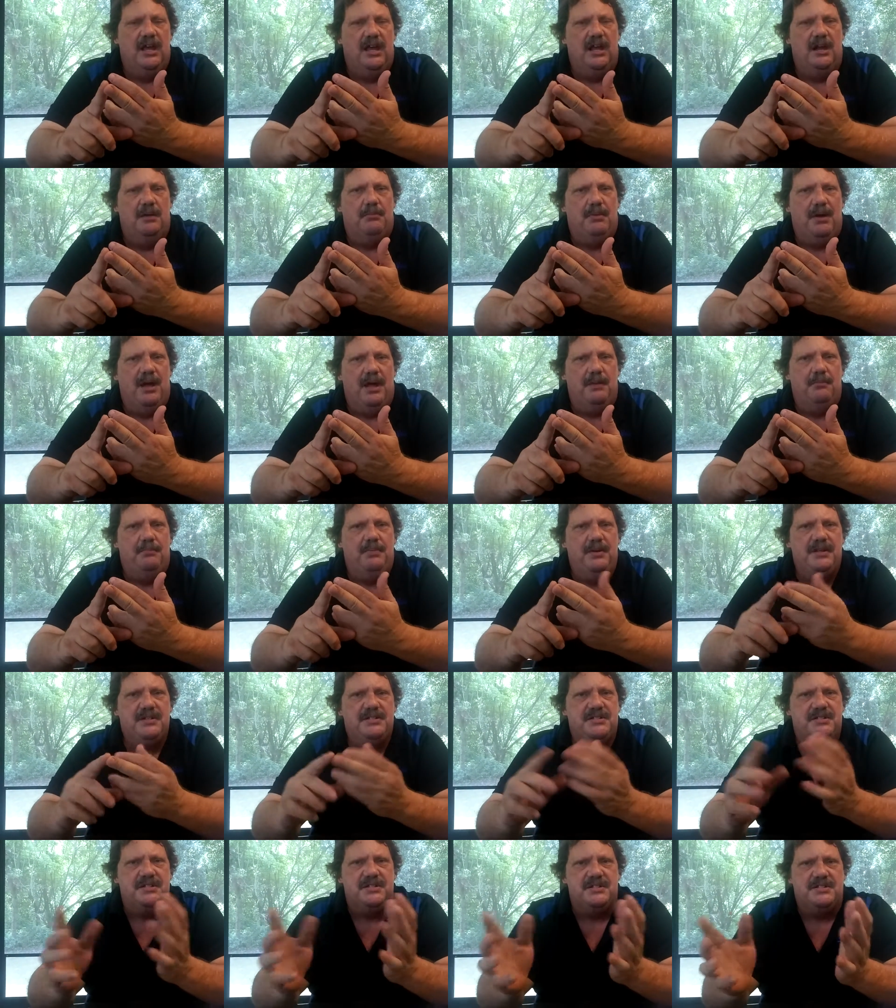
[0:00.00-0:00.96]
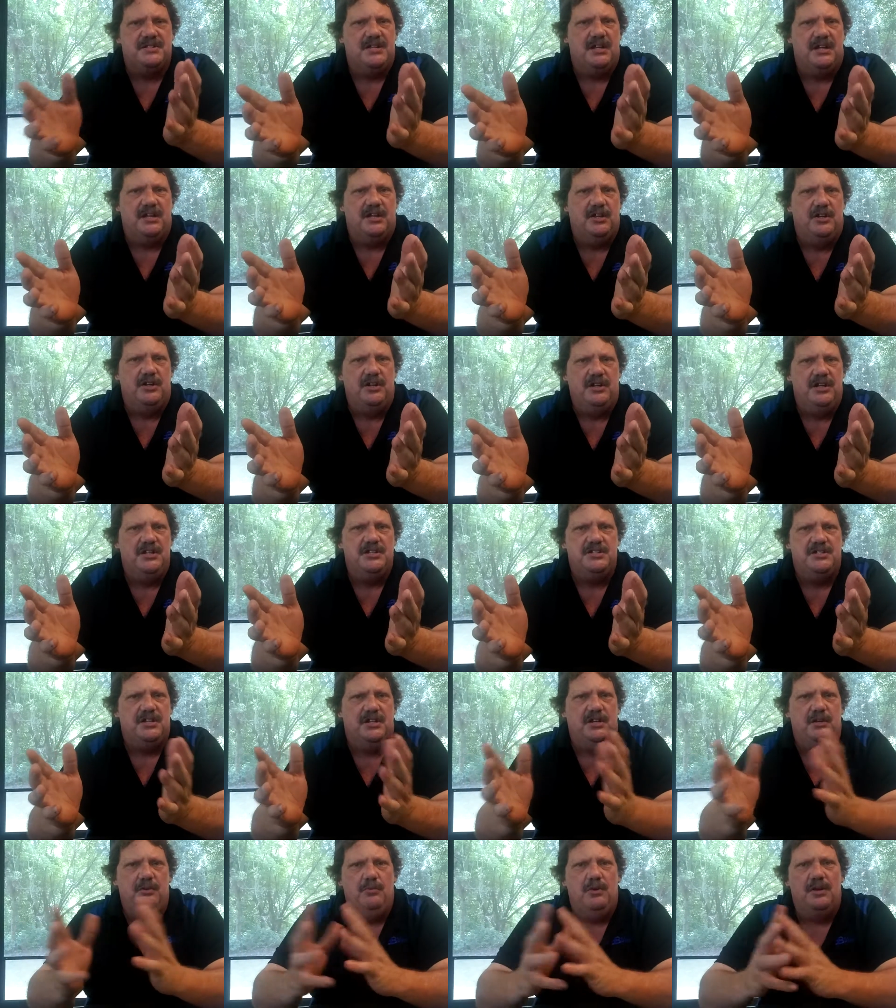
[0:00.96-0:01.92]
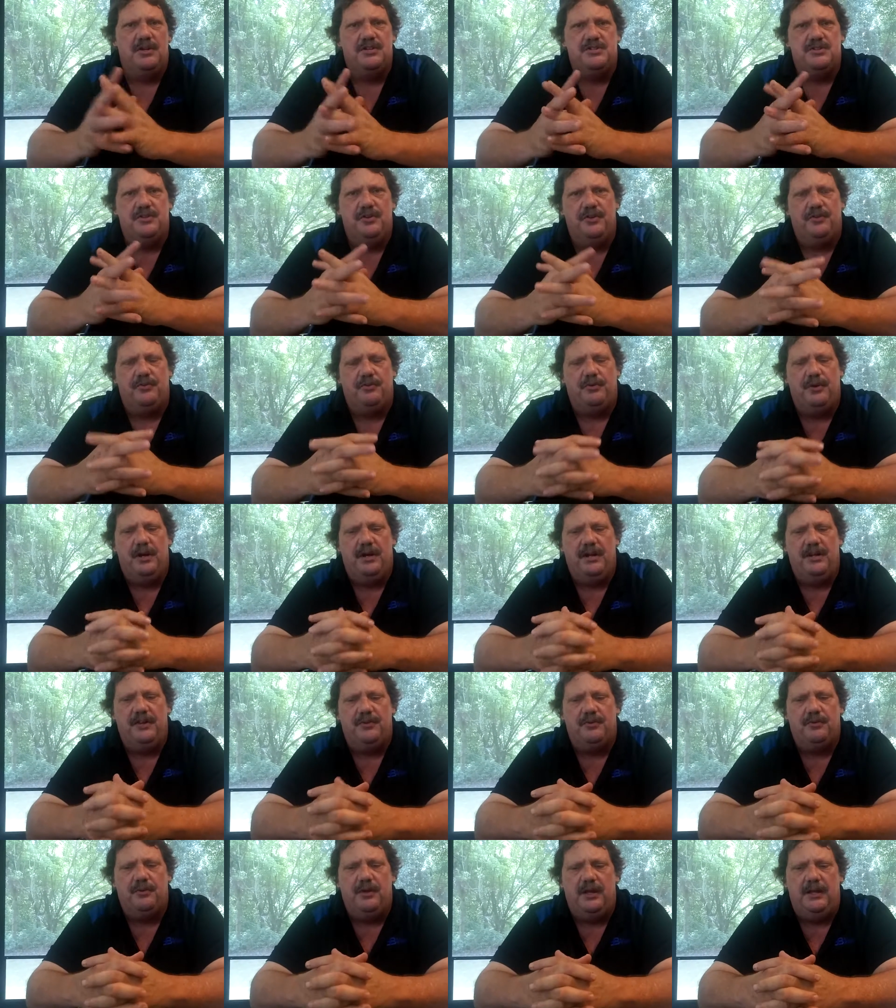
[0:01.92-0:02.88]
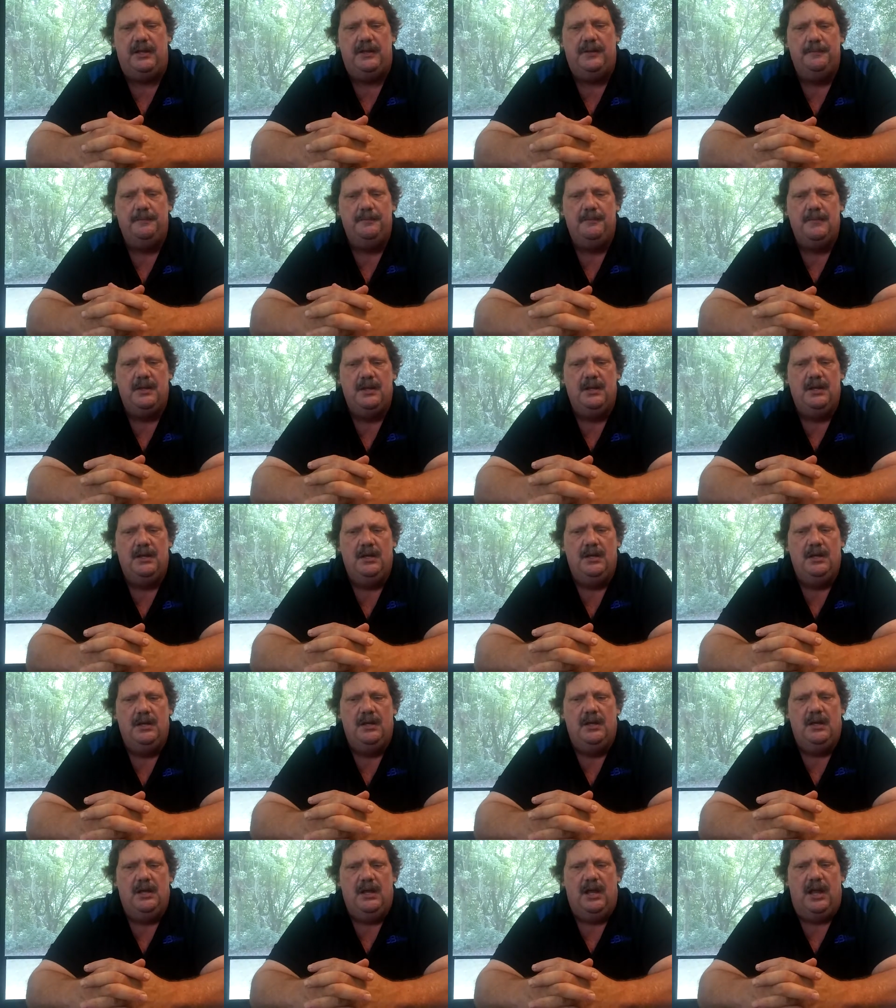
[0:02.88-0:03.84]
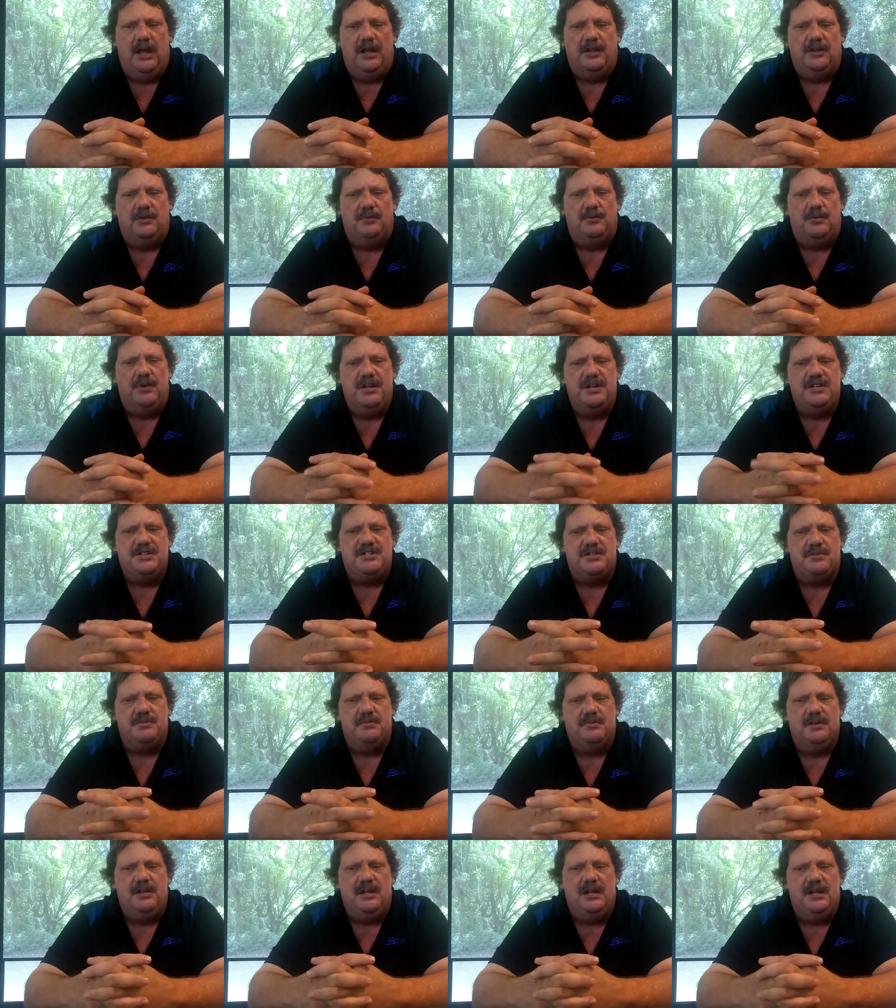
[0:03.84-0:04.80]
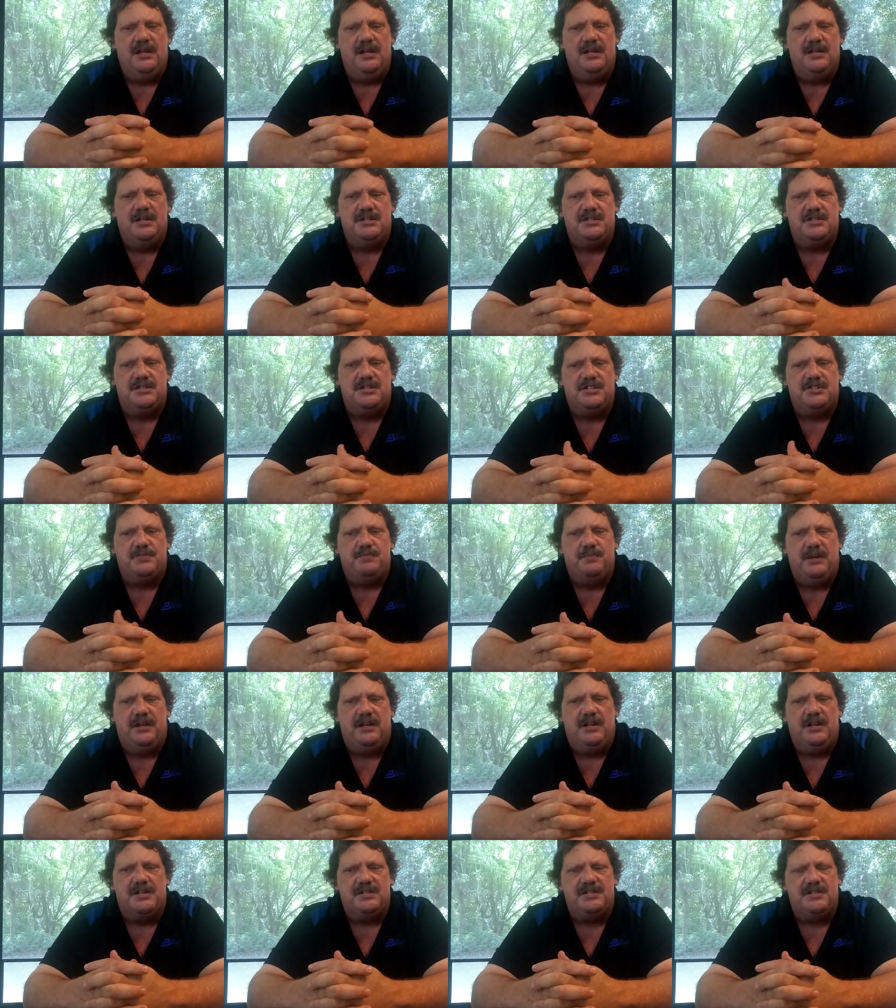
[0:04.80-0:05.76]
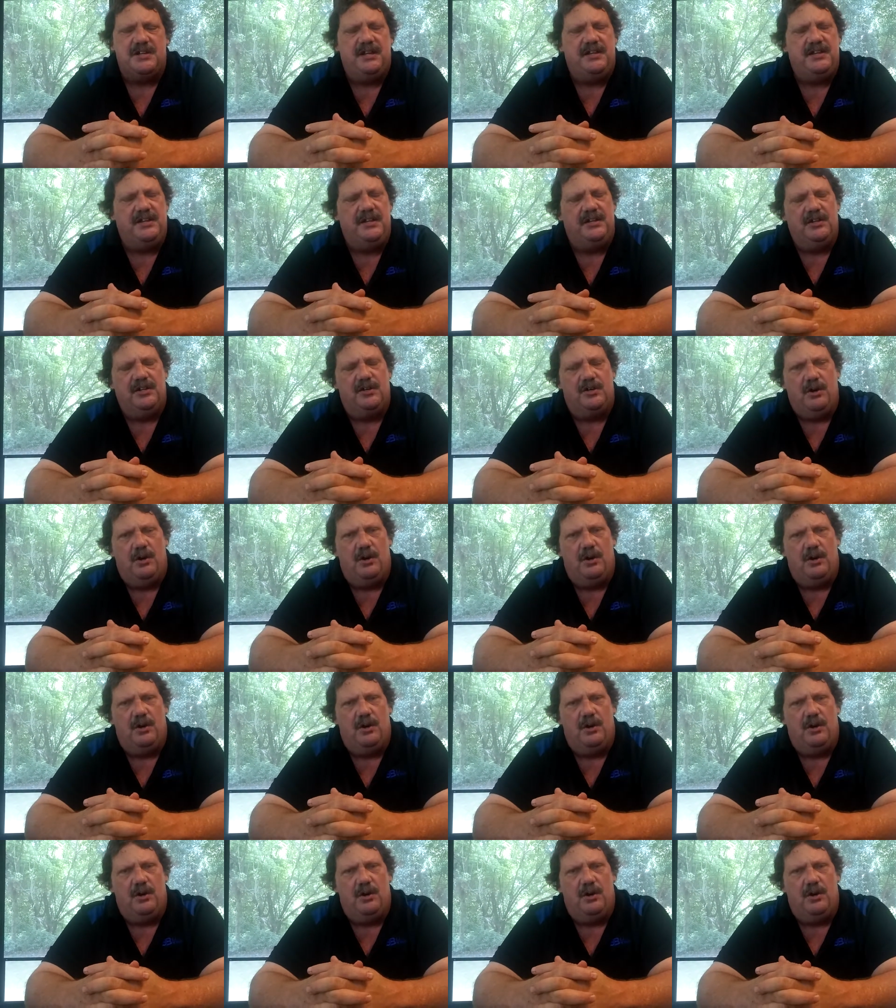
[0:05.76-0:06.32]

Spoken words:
and I'm buying pistons. That could have easily went to a 383. And the reason is because I think the